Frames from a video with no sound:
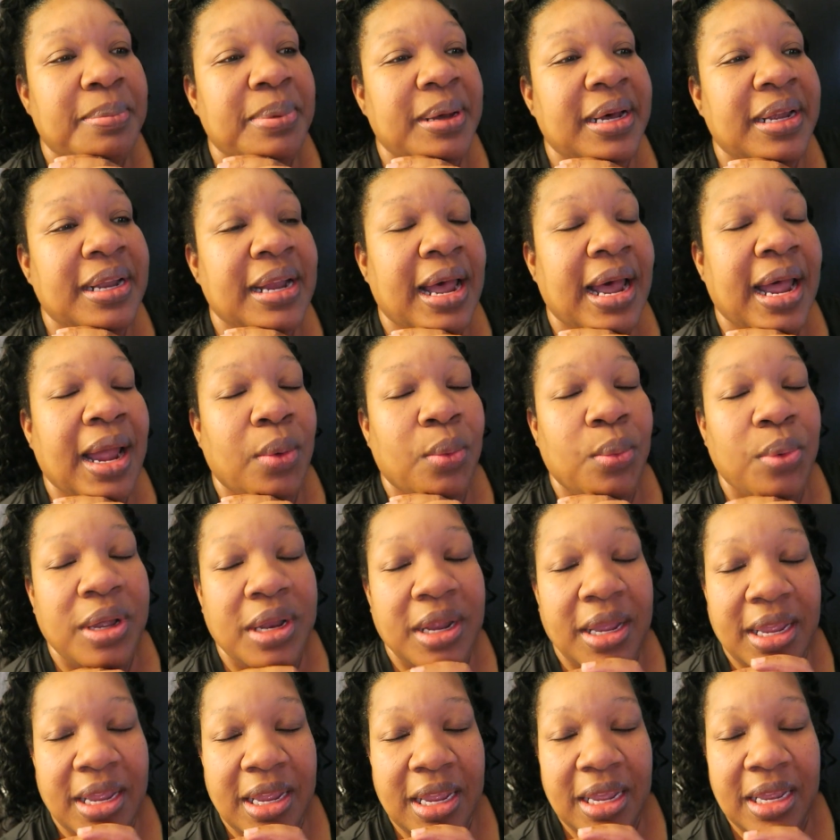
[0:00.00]
but I
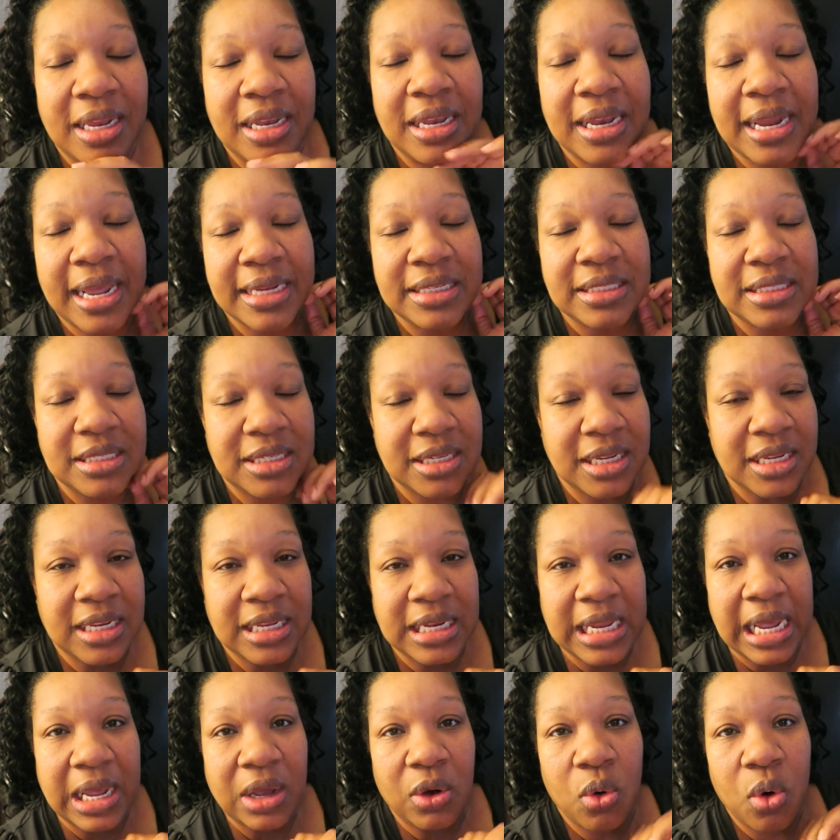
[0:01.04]
went ahead and I did
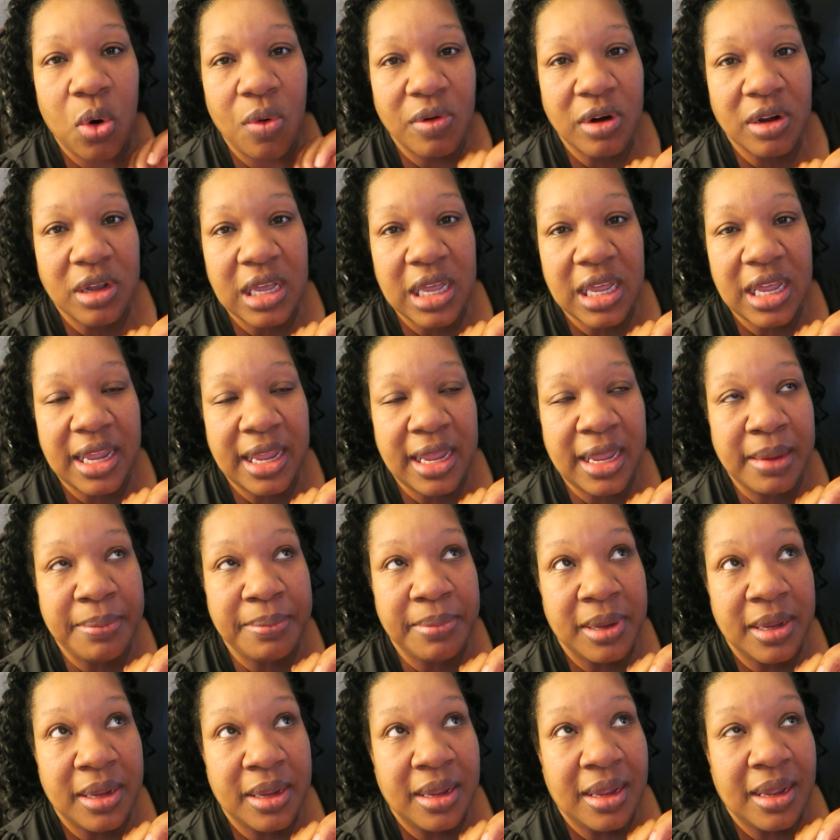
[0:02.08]
it I
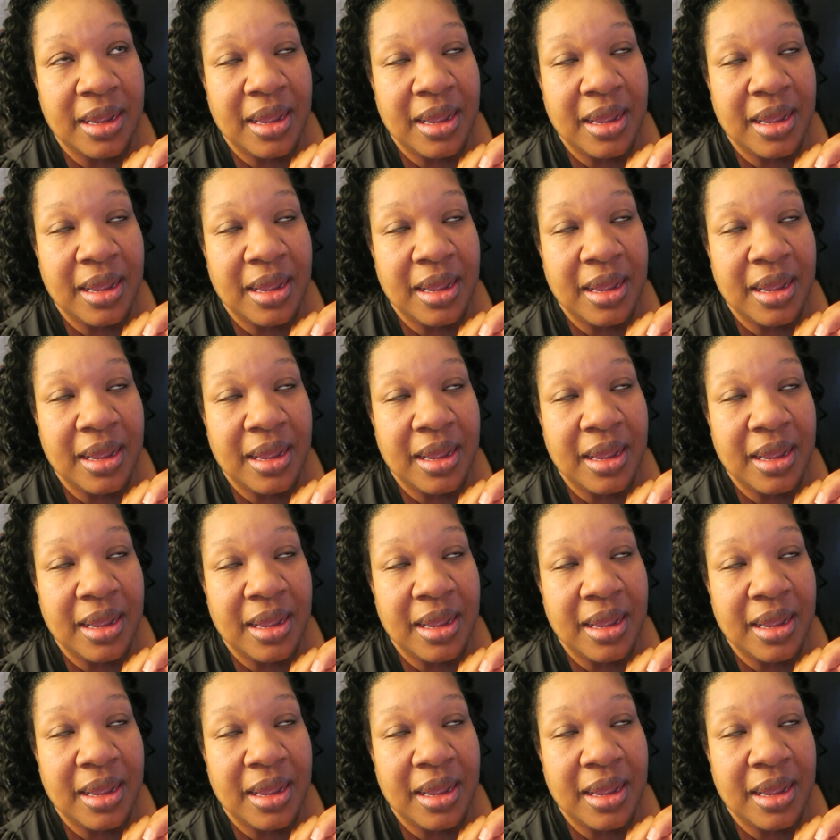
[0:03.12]
overcame